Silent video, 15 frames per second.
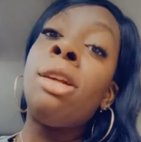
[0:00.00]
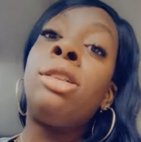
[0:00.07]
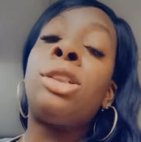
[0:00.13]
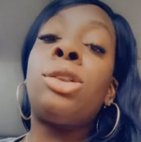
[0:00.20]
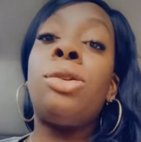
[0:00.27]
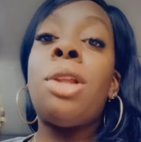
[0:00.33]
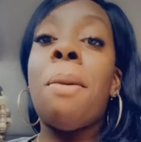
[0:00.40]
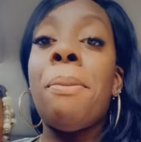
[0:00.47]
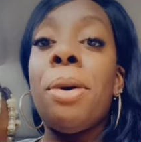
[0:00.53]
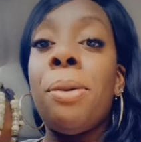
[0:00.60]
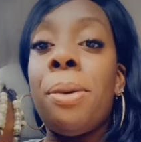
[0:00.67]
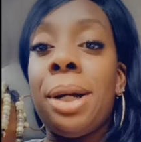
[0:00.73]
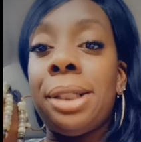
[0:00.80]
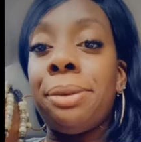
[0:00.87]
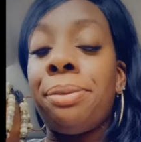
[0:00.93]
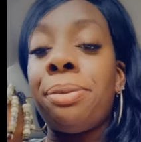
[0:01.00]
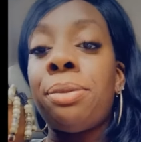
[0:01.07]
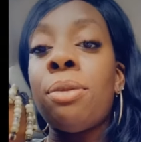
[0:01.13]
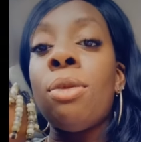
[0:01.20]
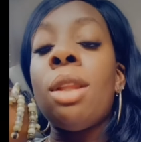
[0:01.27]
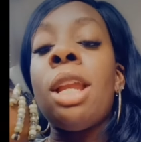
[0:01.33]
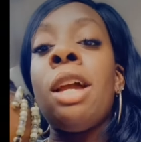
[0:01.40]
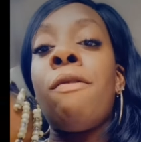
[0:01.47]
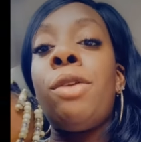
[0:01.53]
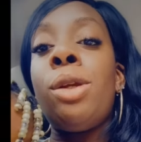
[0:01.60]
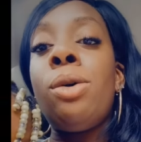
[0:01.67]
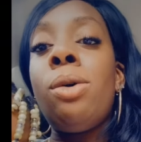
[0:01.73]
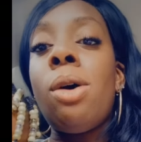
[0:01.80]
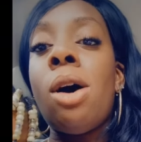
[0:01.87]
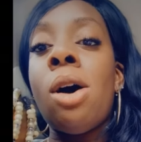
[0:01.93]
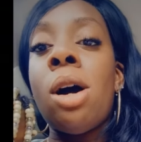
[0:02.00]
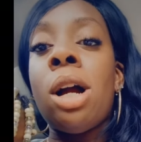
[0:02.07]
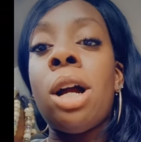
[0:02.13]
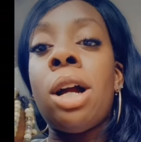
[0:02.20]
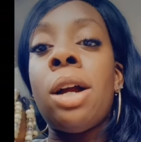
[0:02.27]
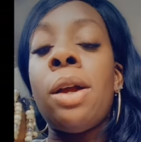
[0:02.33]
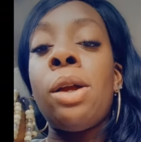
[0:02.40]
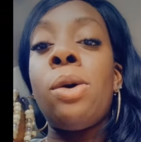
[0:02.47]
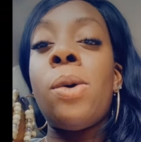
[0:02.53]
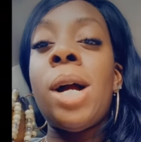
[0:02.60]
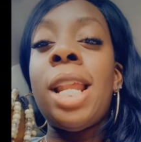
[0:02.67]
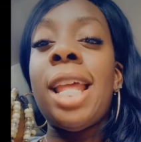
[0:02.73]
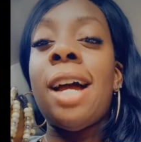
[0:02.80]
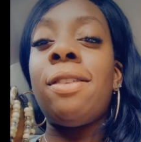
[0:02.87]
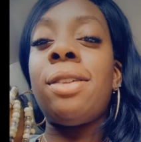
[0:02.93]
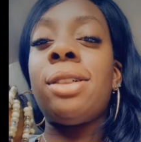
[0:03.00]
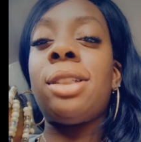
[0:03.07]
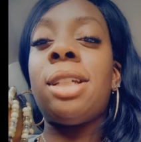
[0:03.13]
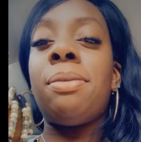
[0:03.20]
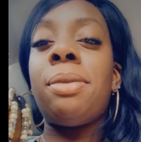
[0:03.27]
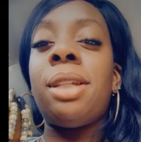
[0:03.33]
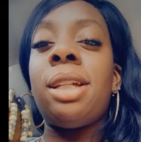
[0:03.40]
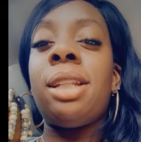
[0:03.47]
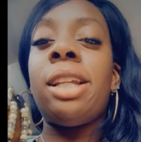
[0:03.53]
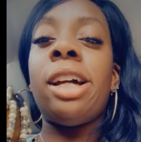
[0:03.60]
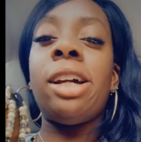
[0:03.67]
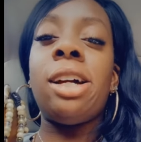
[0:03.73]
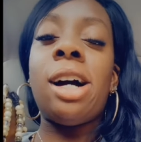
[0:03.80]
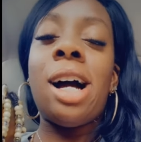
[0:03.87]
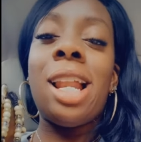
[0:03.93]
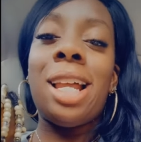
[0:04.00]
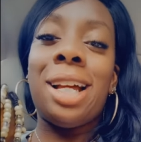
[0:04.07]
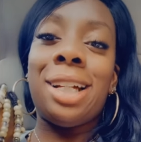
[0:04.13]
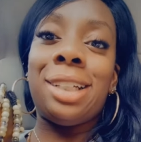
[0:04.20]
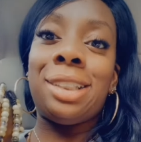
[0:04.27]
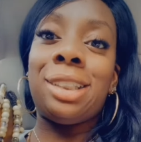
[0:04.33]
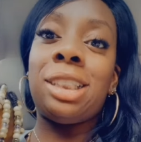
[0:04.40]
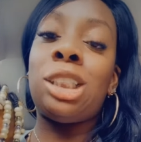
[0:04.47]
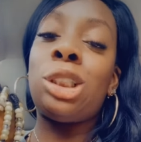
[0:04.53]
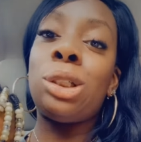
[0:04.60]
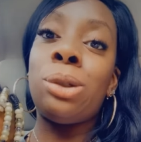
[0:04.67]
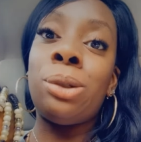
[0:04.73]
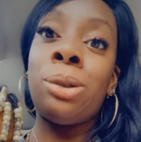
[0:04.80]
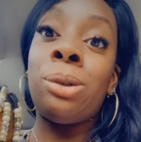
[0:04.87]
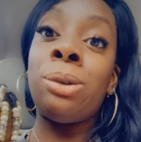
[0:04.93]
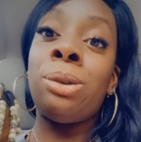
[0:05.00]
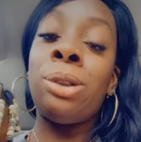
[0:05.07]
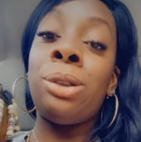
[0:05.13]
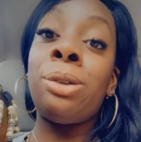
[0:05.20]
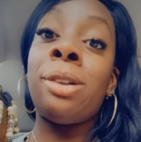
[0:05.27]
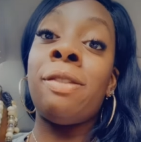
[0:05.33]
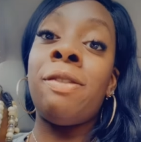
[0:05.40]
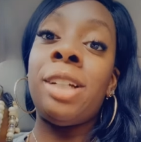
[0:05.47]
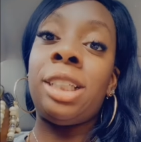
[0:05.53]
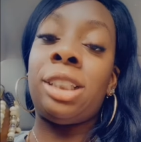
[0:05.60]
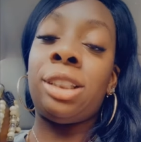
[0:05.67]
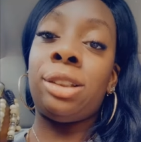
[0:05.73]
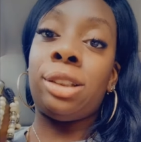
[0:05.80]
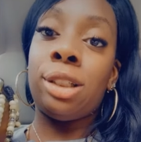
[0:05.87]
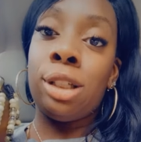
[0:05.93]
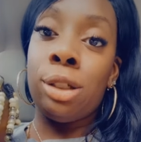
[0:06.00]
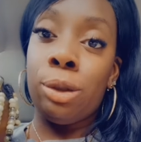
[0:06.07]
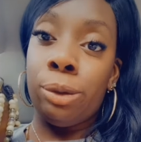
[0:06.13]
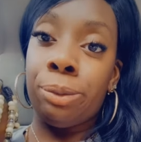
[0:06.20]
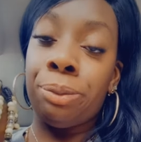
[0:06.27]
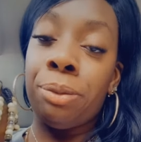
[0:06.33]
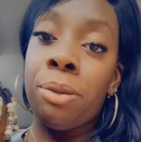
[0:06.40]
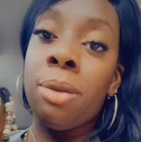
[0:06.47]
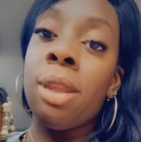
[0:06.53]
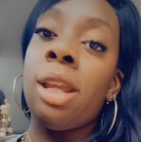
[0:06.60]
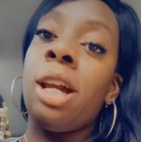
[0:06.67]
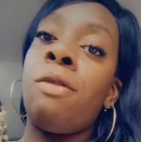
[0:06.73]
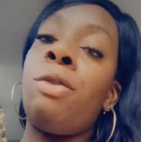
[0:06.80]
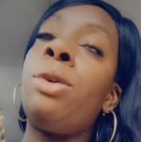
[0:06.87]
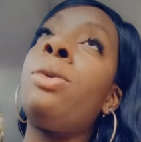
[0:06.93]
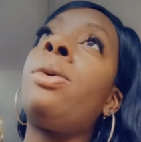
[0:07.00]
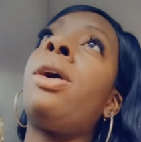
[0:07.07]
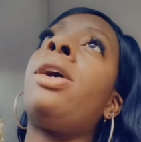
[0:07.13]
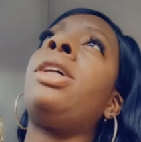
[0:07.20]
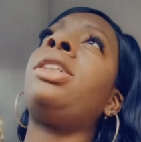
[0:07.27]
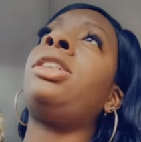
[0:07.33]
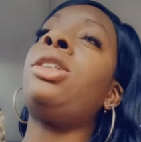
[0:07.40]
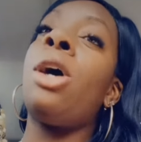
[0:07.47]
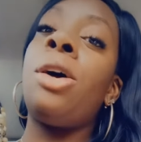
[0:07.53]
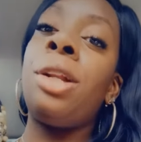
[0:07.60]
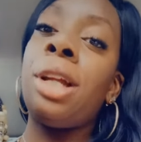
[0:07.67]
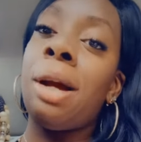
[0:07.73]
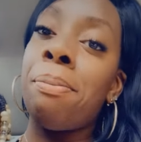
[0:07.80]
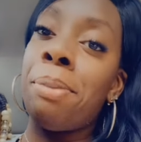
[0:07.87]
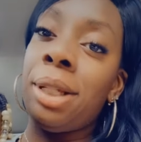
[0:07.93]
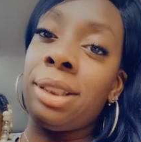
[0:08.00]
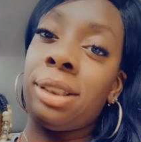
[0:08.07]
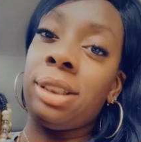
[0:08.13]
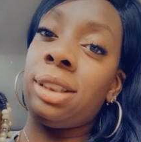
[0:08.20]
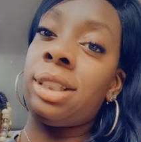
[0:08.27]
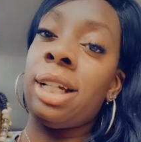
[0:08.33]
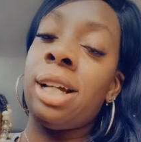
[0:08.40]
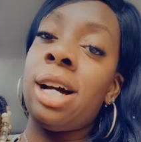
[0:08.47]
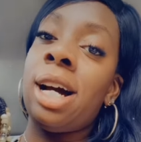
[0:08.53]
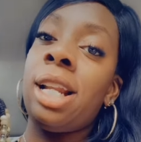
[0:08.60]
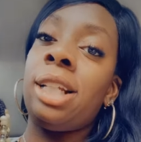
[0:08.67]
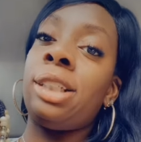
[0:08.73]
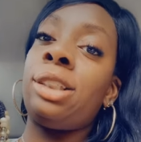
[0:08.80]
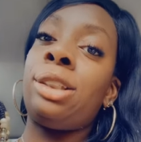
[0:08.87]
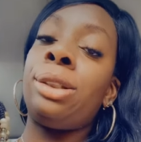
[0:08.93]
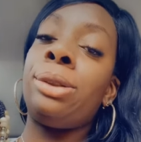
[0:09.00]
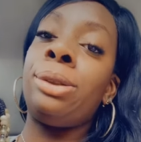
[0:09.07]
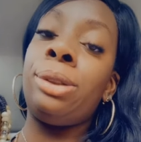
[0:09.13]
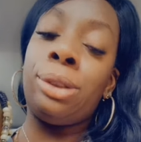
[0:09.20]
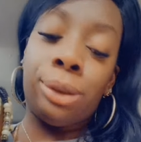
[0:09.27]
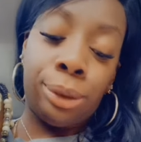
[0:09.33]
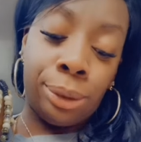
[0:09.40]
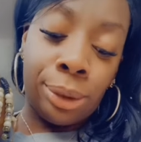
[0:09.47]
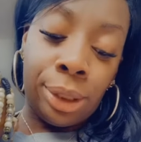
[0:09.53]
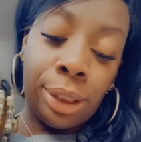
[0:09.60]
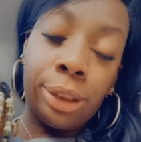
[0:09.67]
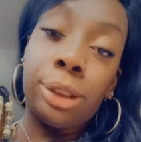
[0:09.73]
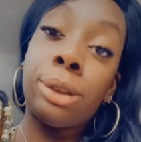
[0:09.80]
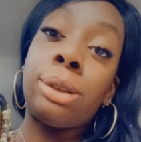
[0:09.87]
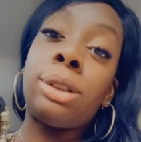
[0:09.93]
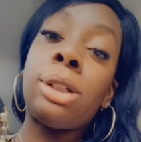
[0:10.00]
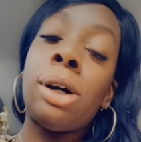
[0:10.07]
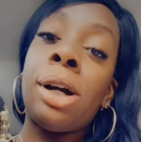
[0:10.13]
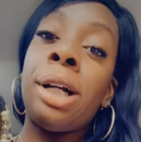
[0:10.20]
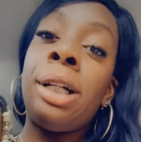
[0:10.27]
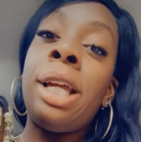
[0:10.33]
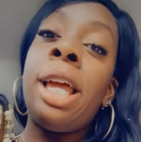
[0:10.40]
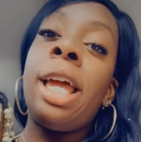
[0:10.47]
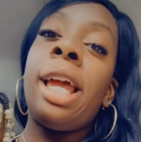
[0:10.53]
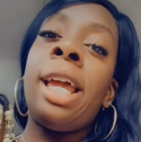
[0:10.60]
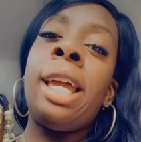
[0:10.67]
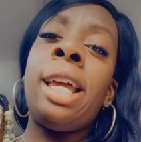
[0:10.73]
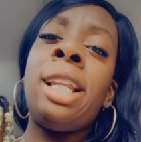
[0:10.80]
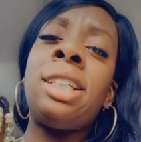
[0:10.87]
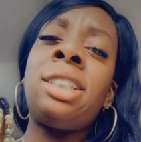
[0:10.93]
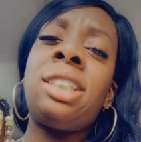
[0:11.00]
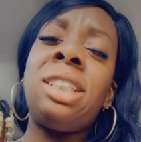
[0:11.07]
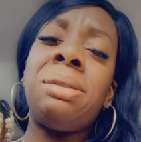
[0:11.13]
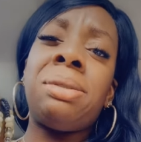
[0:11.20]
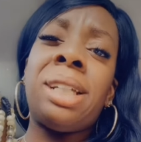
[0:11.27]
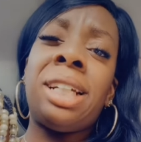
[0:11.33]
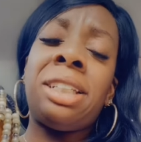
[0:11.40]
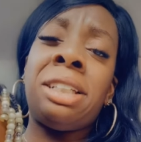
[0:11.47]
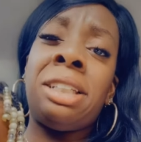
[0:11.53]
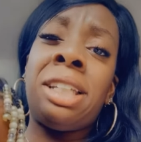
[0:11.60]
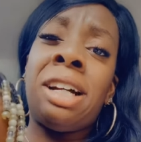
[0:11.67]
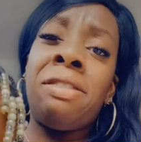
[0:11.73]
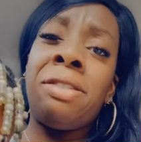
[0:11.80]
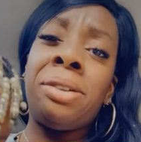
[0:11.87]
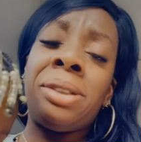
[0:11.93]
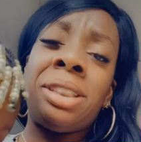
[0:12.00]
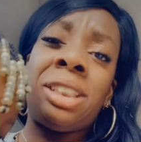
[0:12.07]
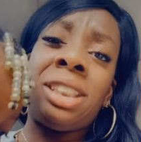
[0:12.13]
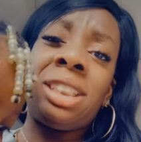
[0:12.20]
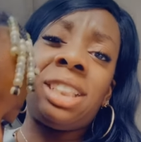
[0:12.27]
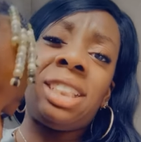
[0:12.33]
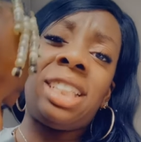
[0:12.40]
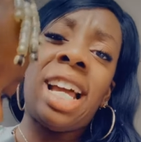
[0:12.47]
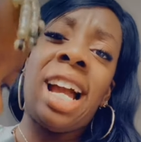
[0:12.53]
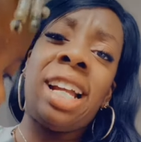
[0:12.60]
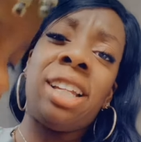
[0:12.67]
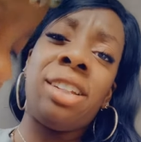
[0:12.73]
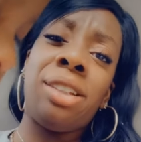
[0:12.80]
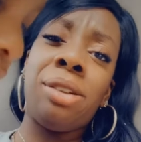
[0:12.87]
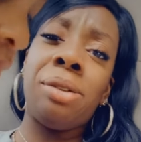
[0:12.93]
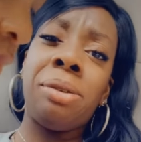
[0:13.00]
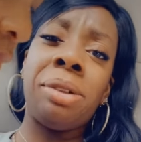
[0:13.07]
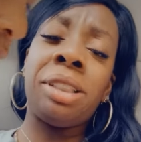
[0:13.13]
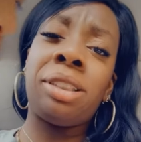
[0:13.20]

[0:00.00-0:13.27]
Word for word: So, number one, if you are going after something that God has shown you the vision to do, if you are starting a business that God has showed you to start, and it seems like the devil is just attacking you.